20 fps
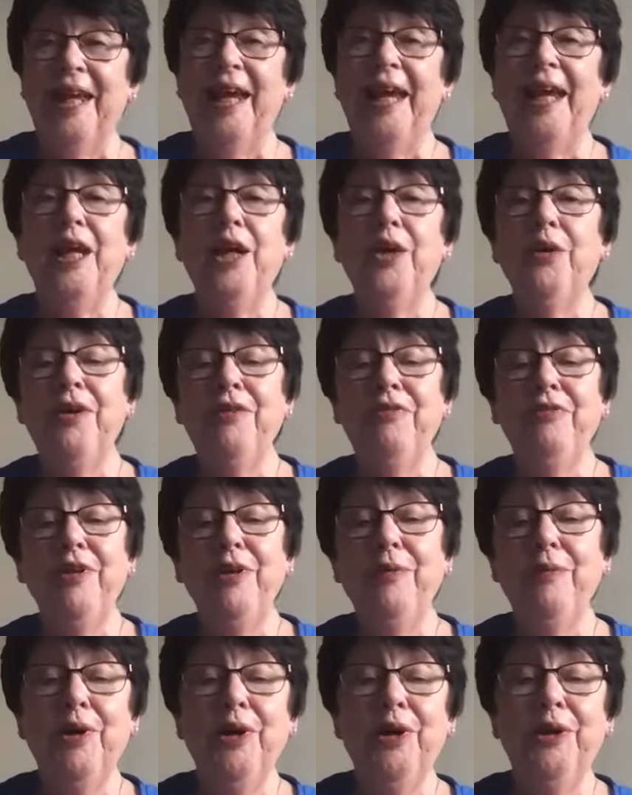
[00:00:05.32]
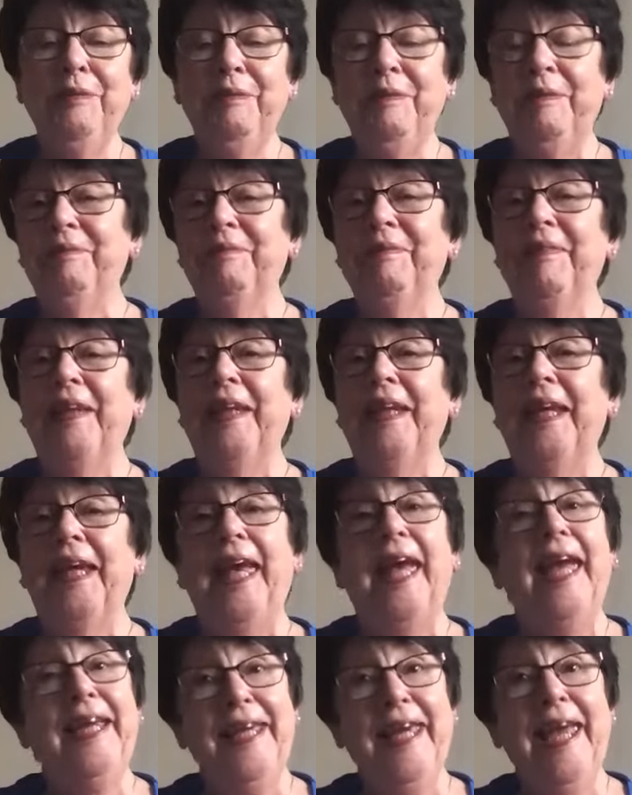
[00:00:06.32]
Hello, everyone,
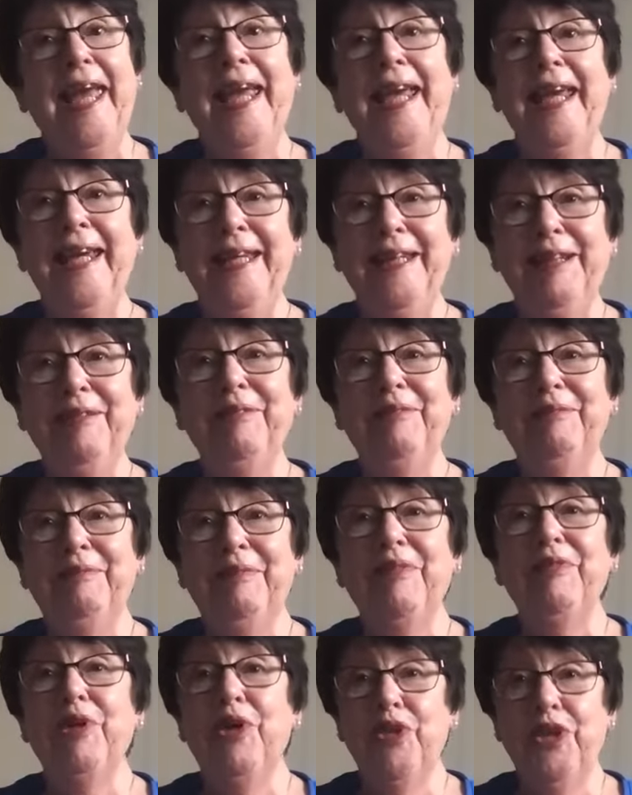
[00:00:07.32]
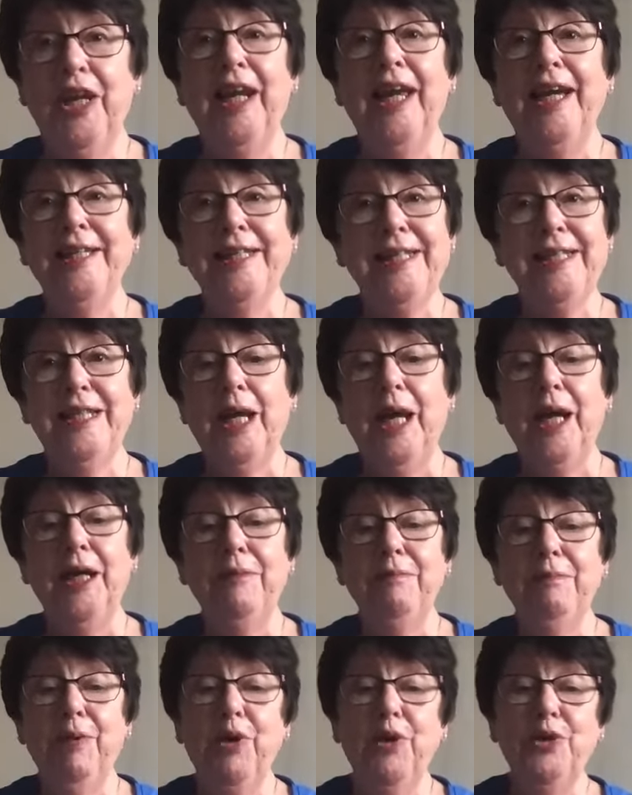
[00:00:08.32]
again, for the last
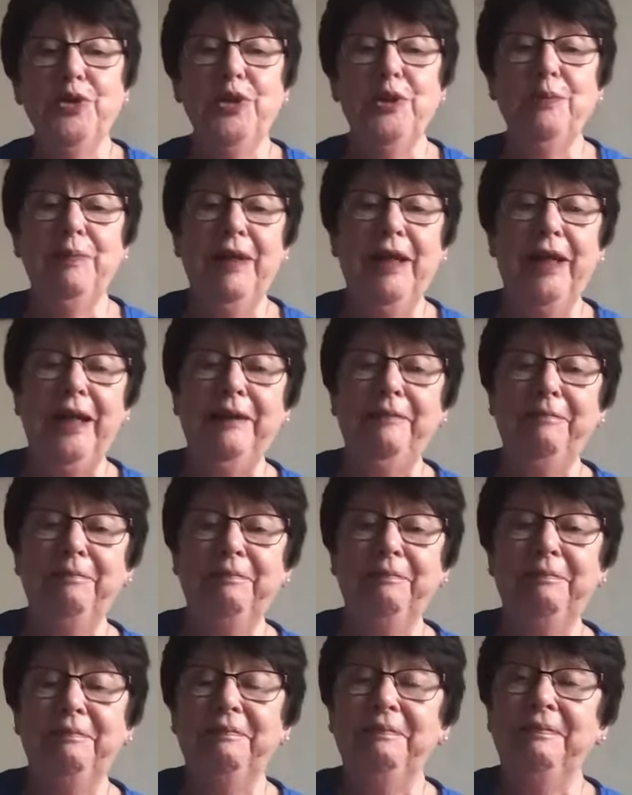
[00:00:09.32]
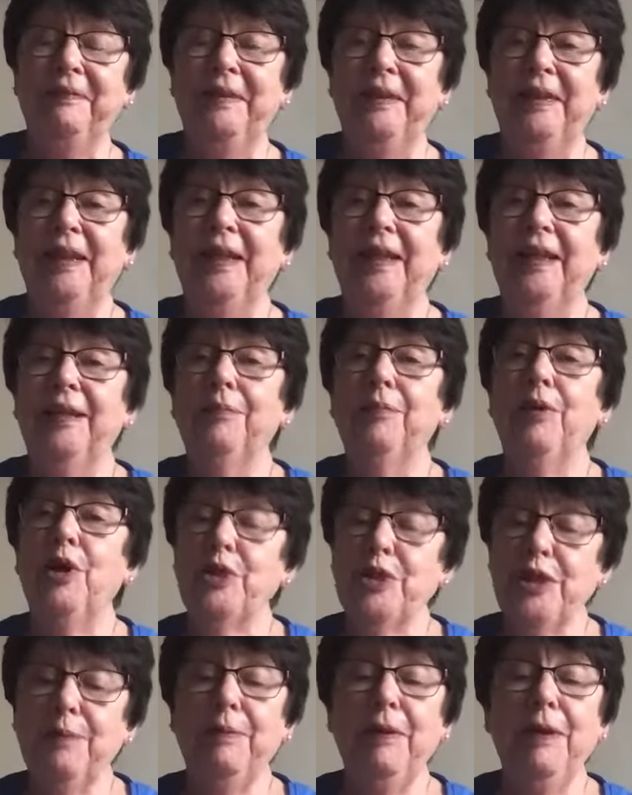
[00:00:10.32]
time, possibly.
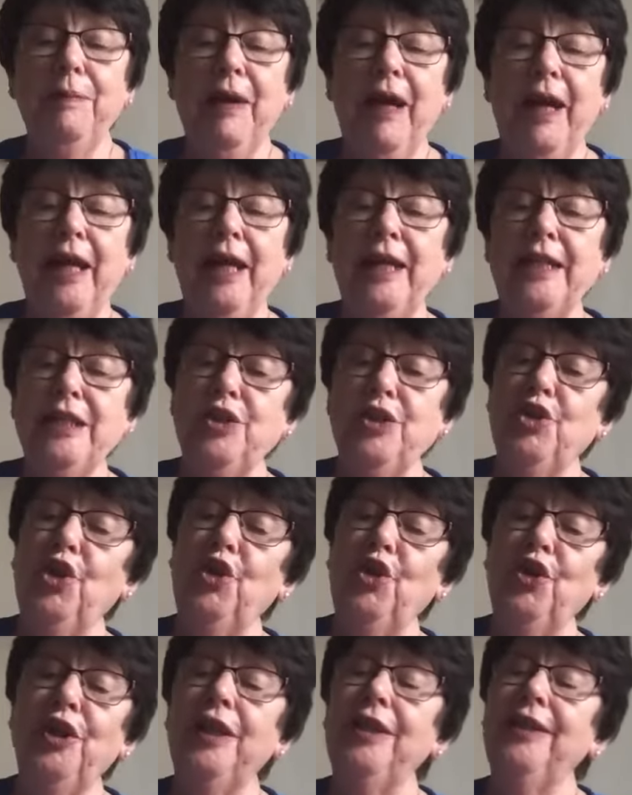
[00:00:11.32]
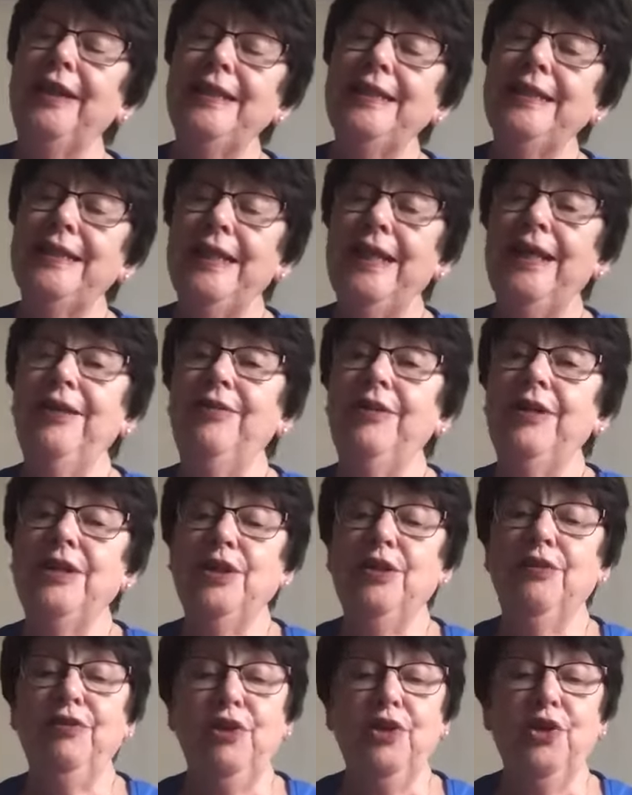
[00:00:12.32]
Possibly my last talk in this
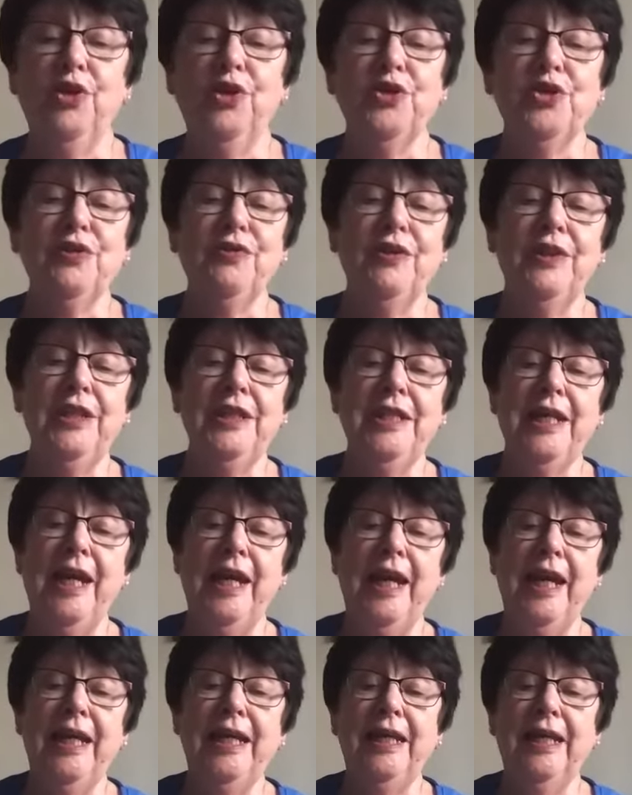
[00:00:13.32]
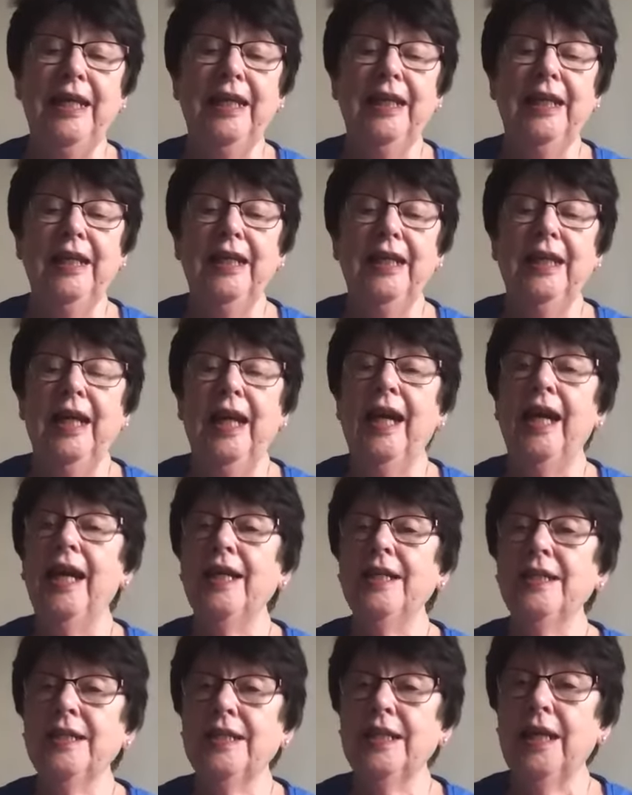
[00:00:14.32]
series of Thoughts for the Day,
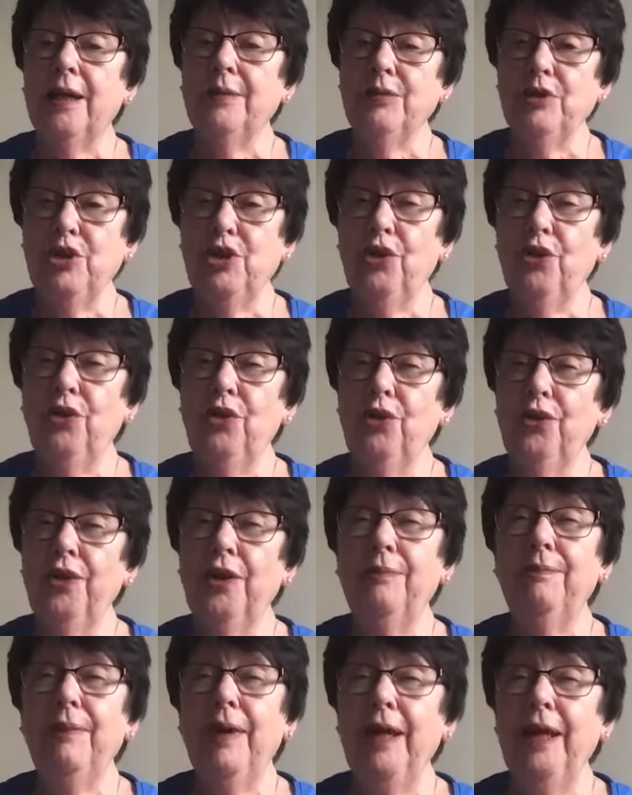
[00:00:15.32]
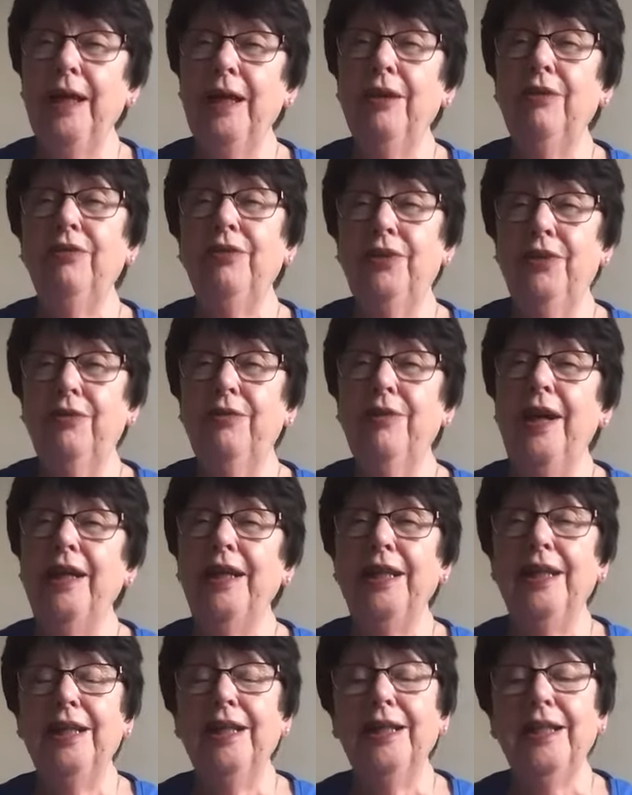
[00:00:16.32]
as I'm sure that many of the
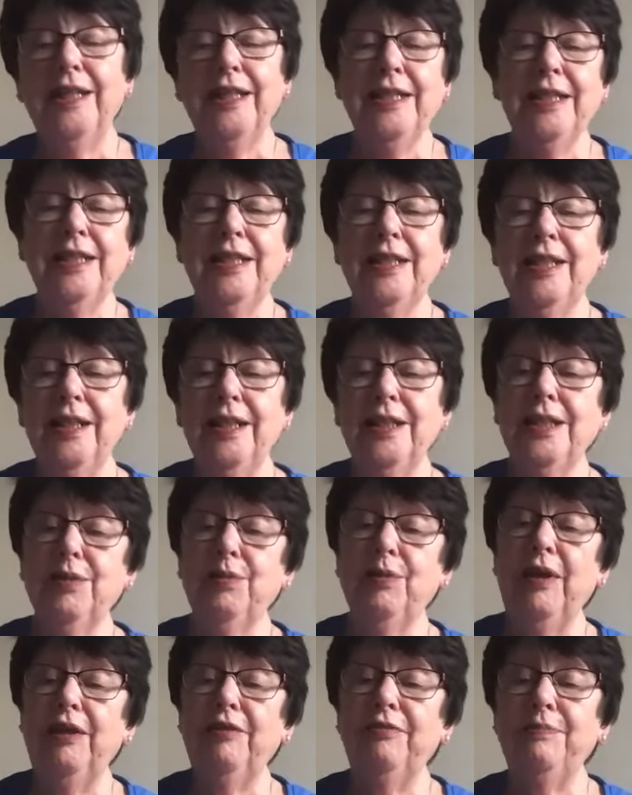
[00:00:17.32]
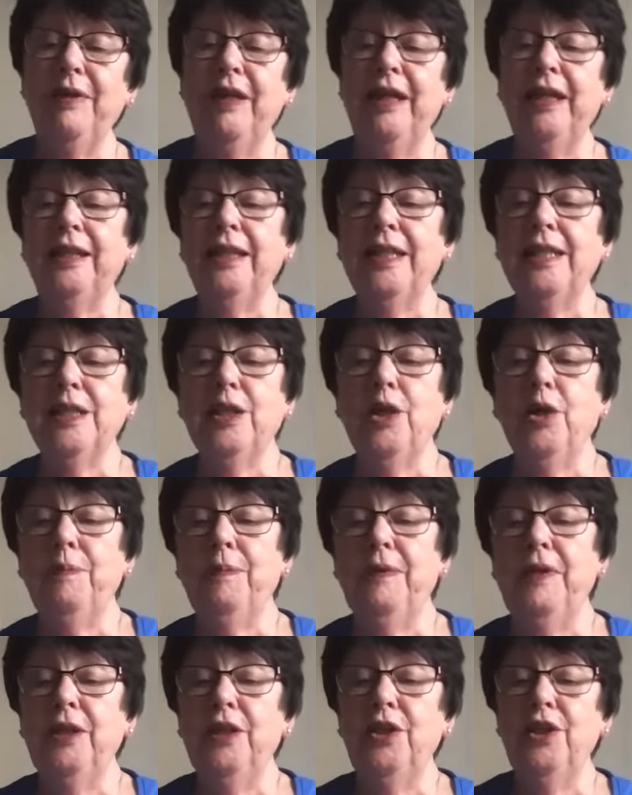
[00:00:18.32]
regular listeners will have picked this up
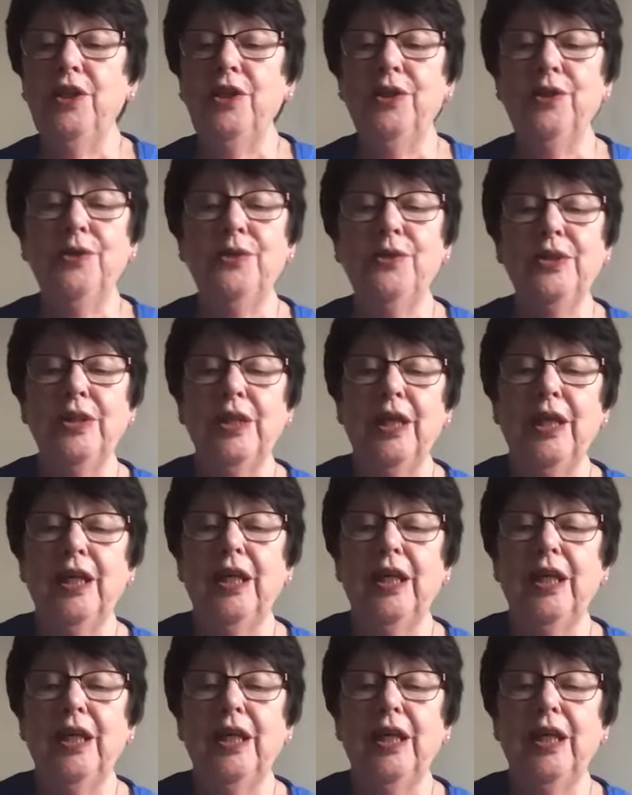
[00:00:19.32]
in the news